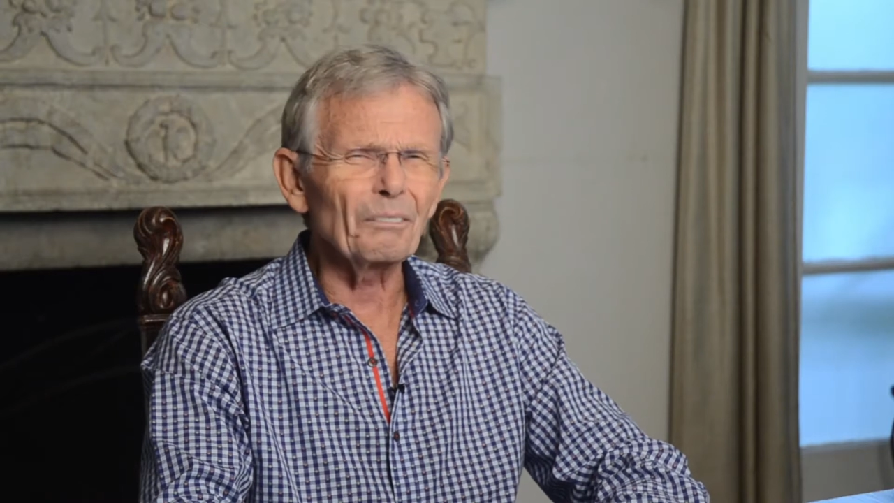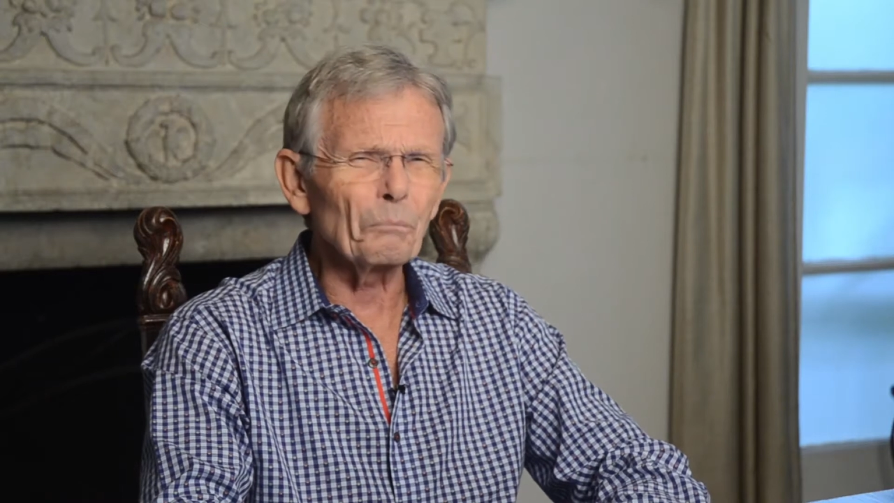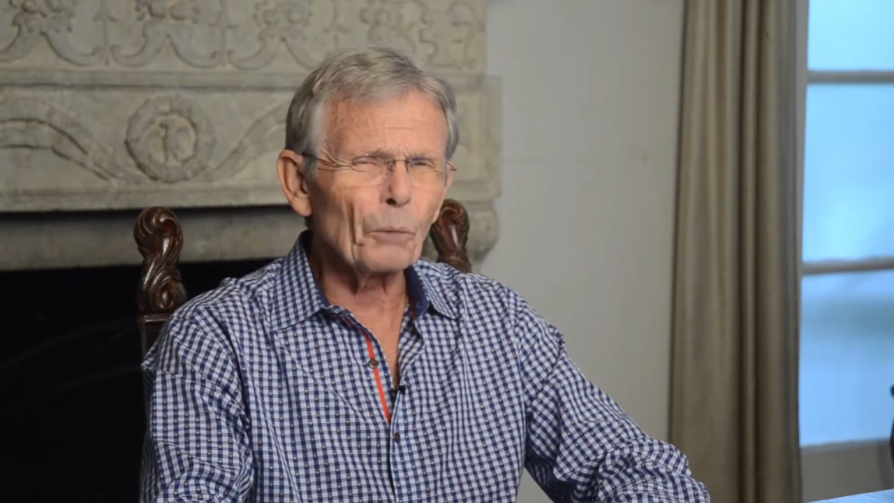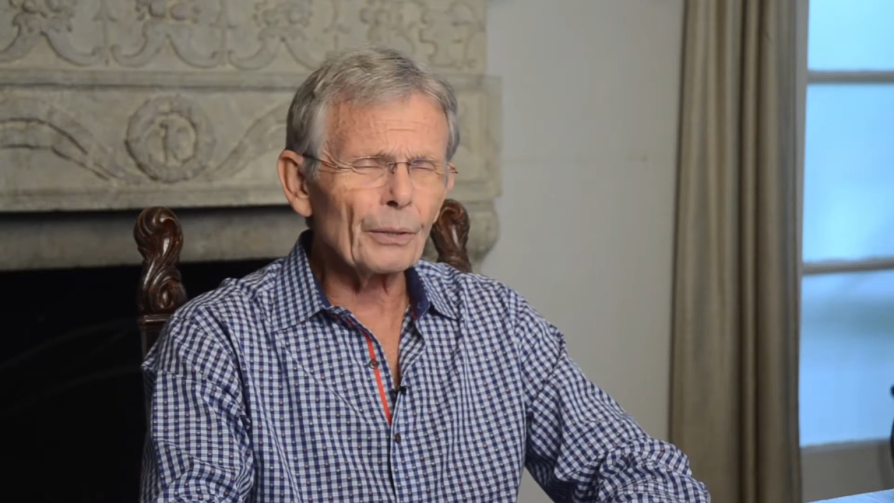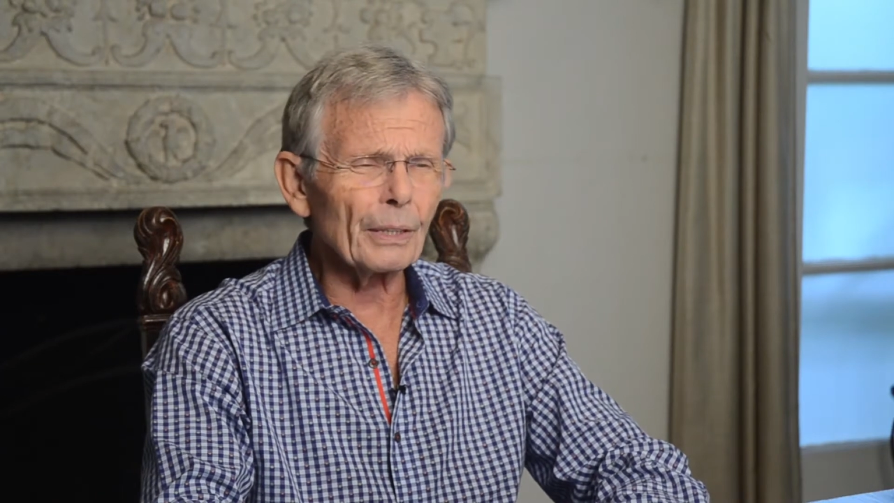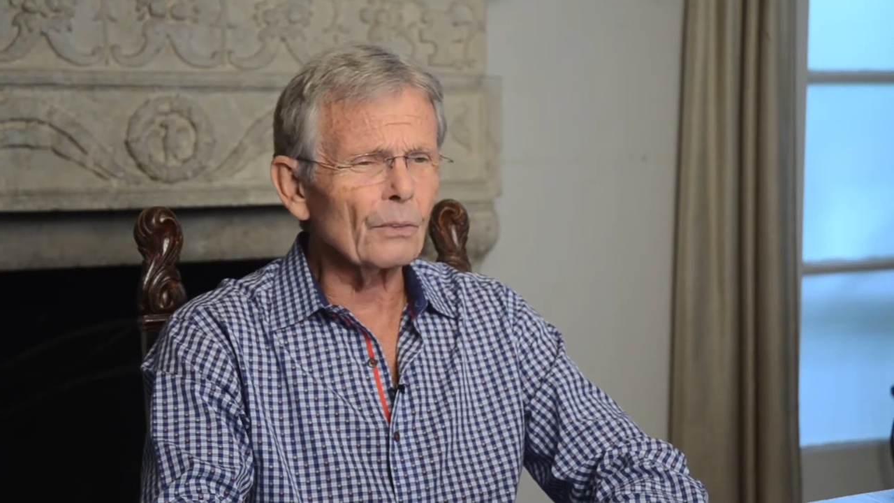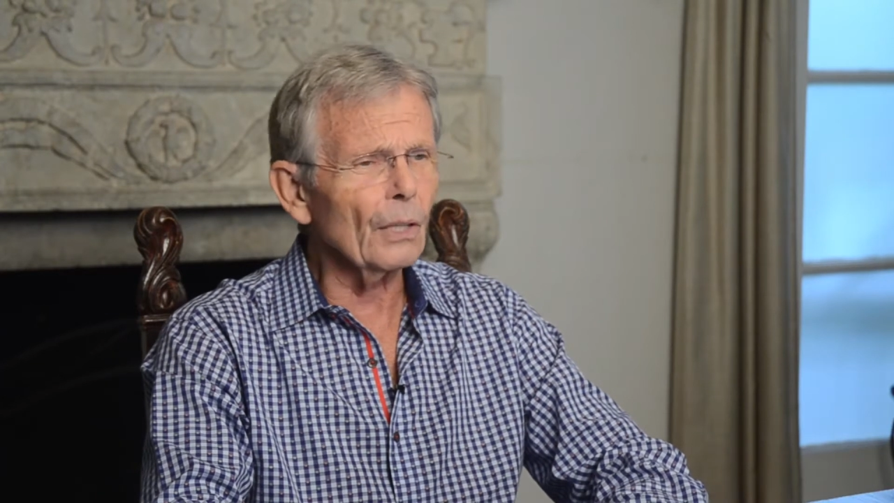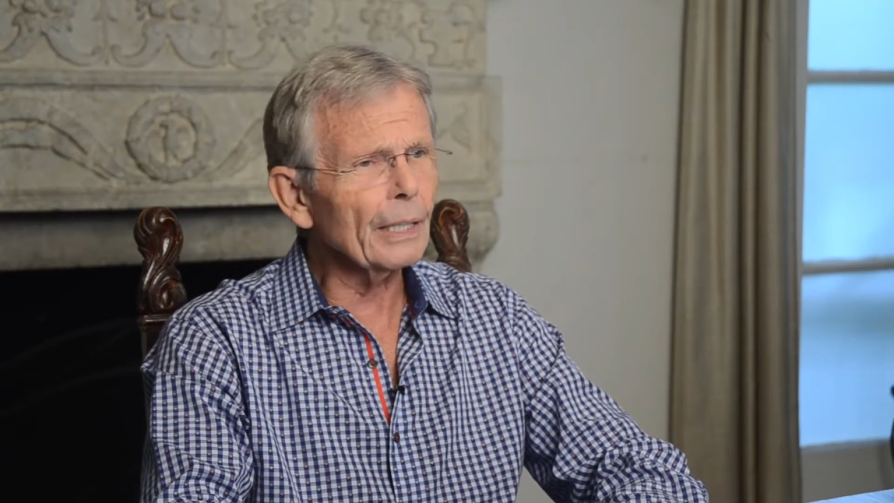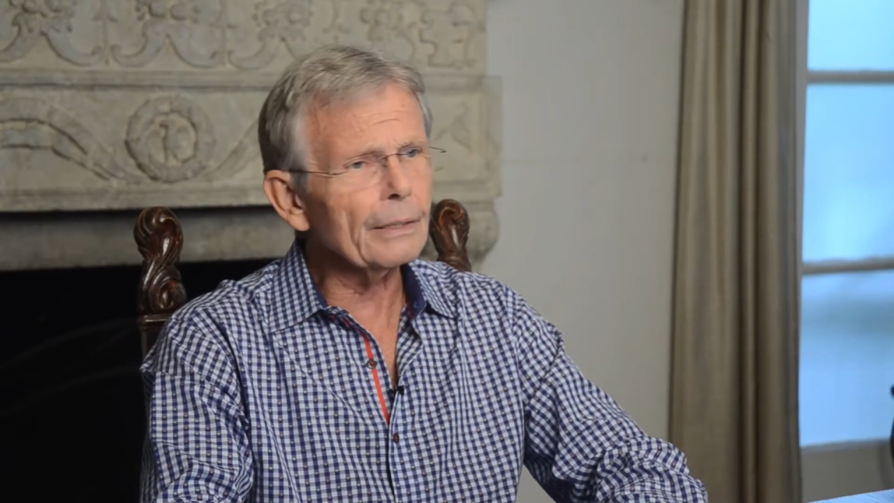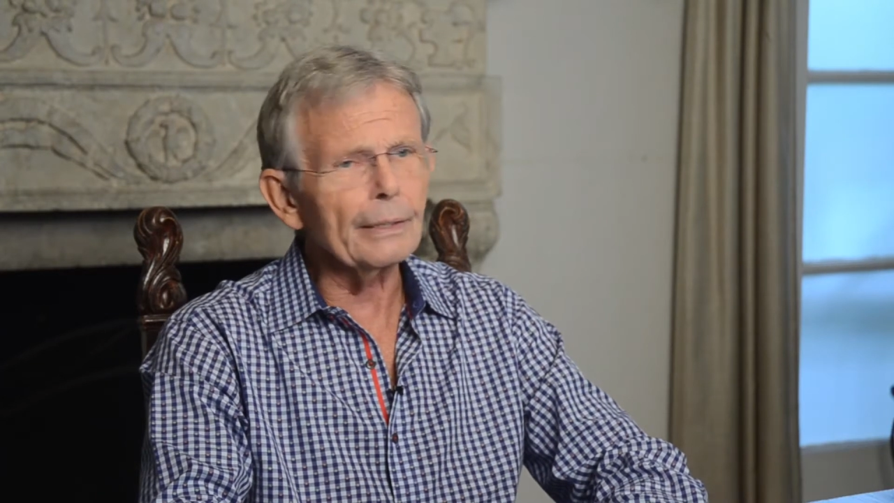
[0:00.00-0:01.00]
more than
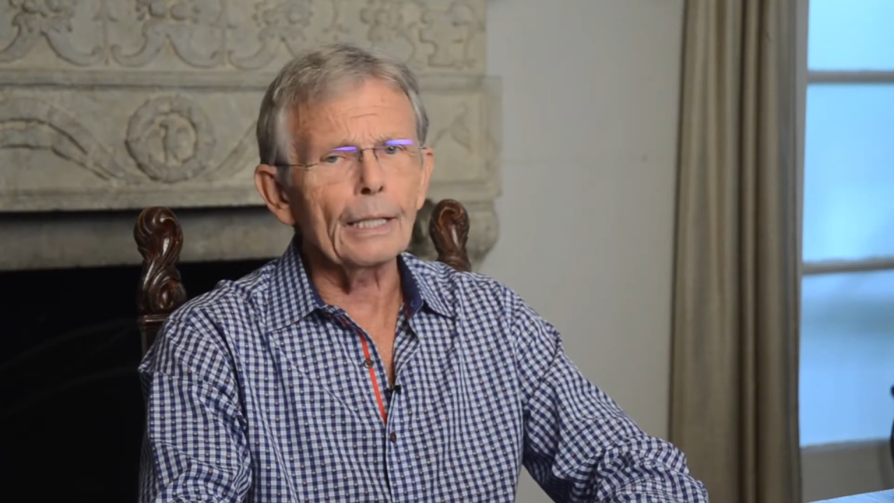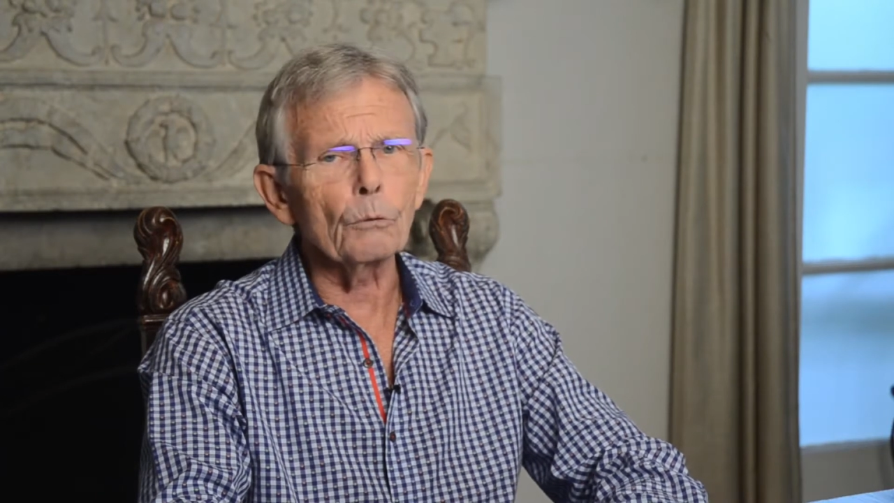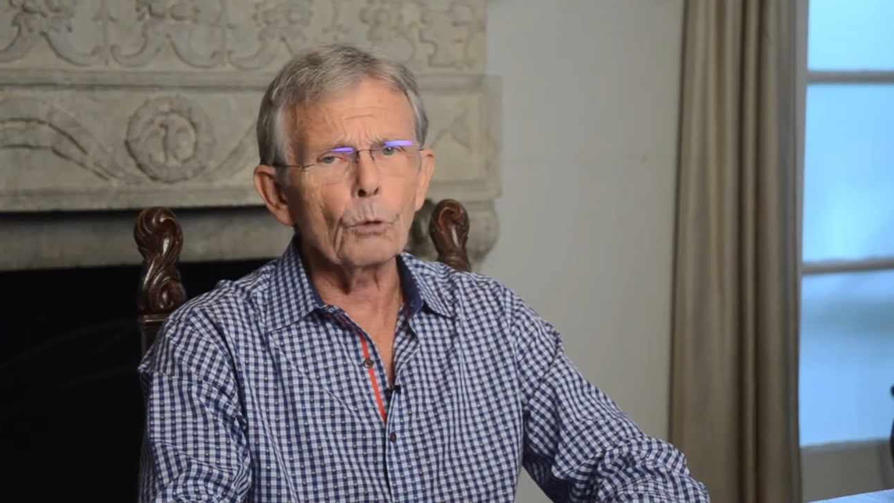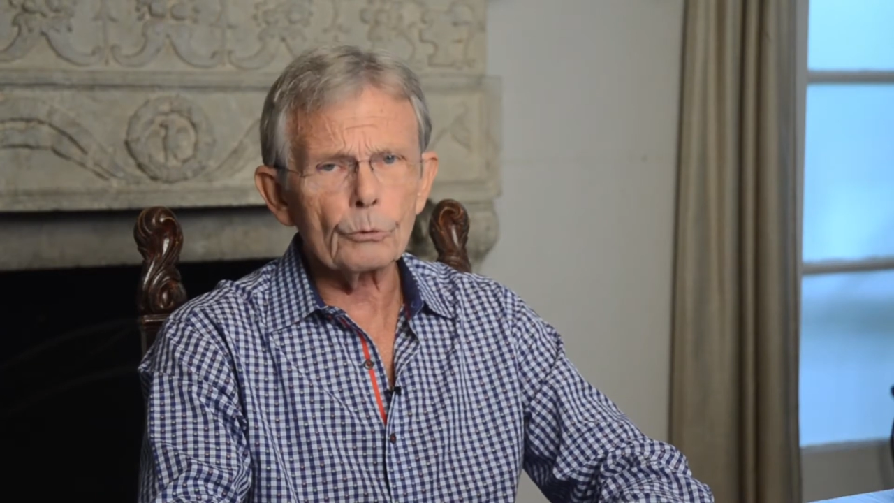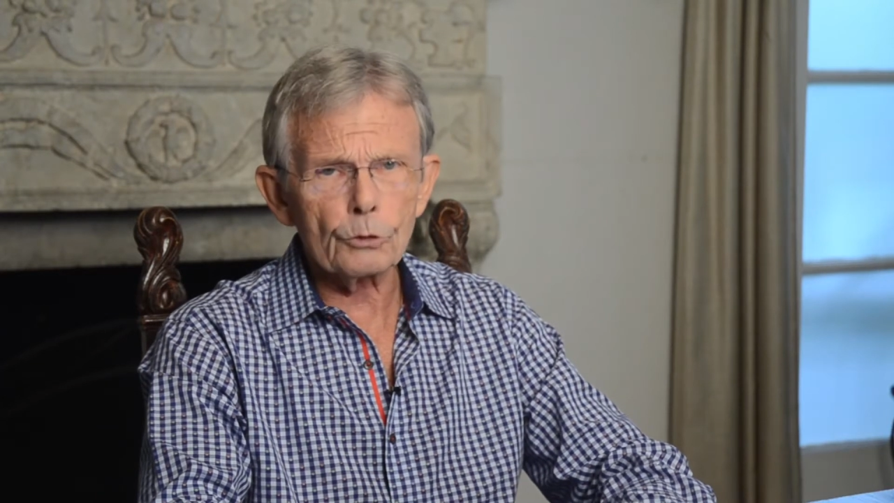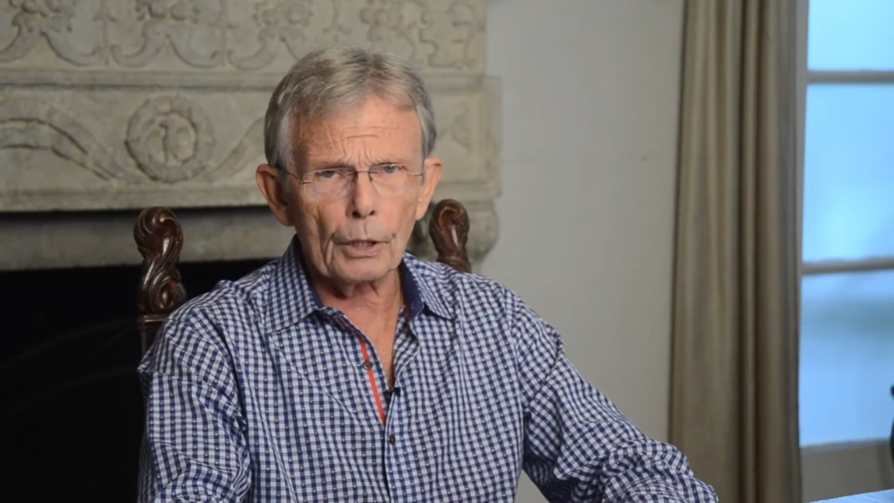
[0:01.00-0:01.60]
likely I won't